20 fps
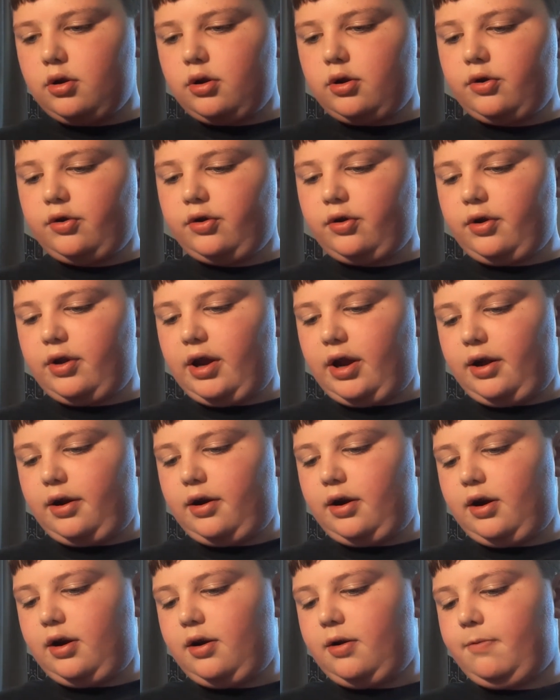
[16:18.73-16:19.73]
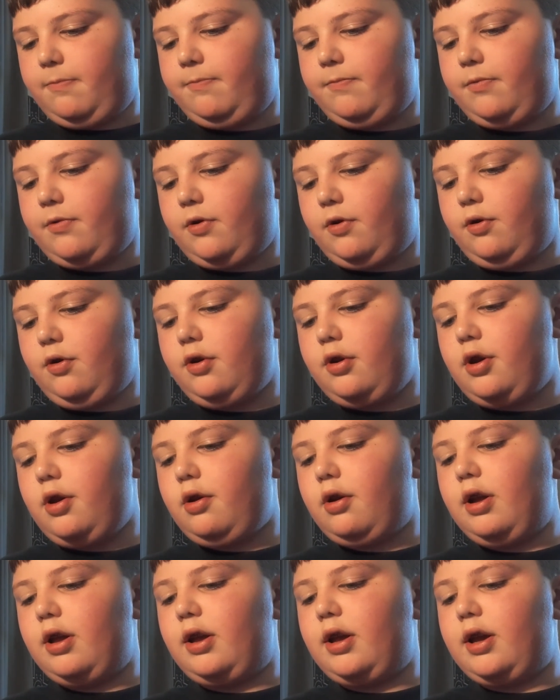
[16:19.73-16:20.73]
So yeah, or you
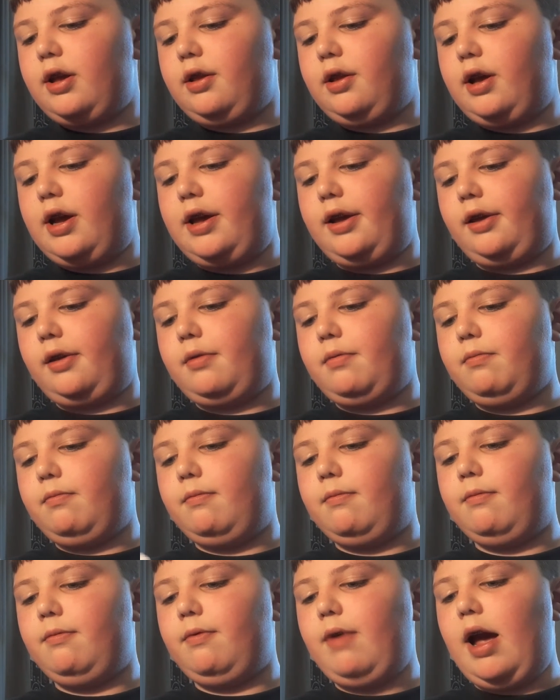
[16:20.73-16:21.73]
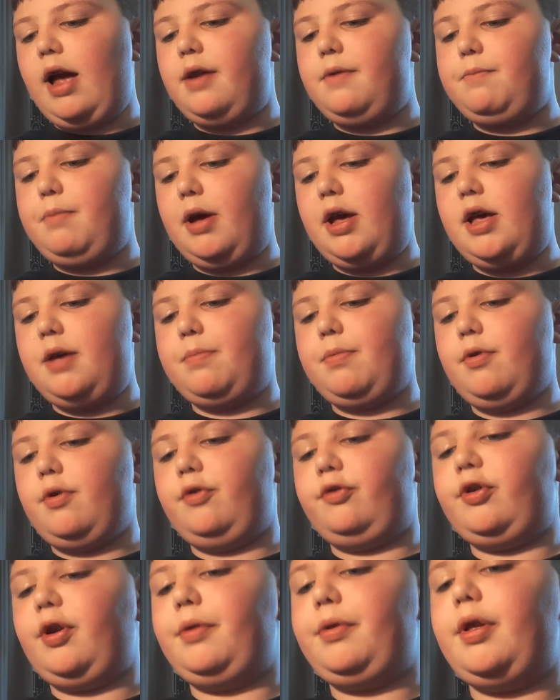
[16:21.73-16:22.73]
can get like red paper or
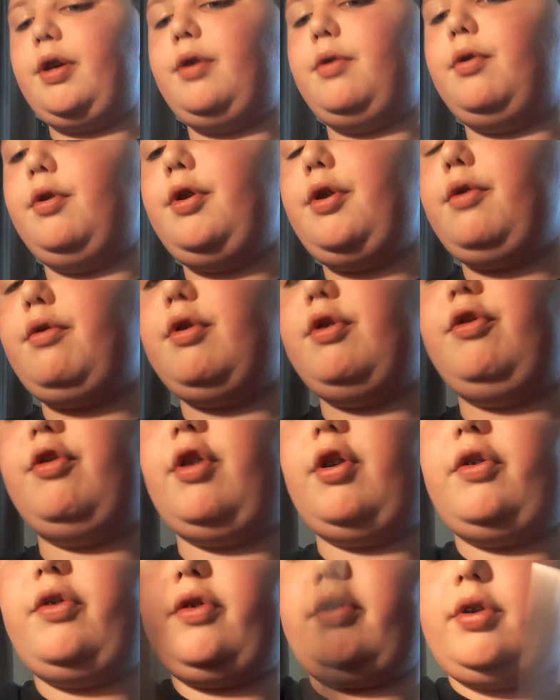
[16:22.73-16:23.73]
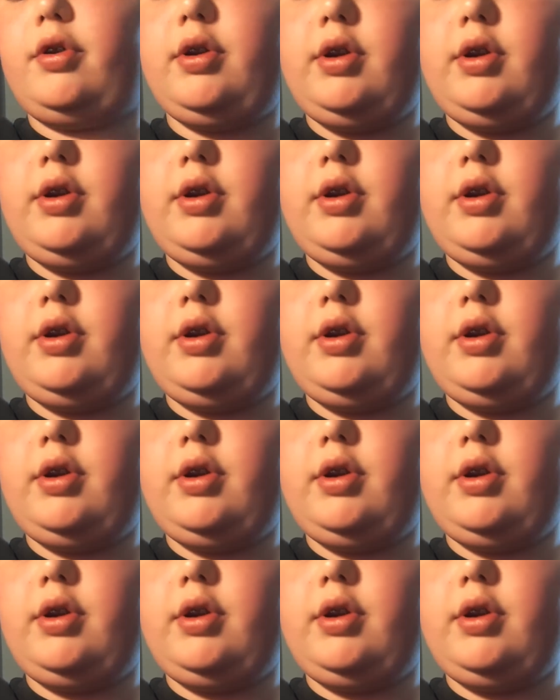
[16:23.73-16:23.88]
something, or you can just